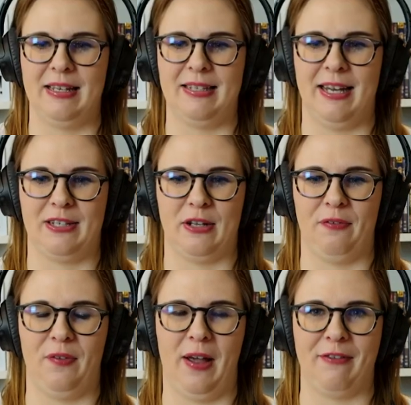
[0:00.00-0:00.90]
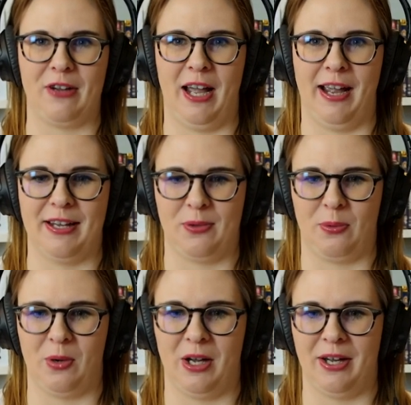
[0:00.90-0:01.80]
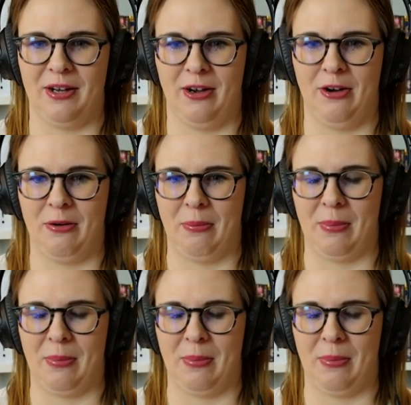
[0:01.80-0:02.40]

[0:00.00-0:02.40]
he takes out five guys with one. Oh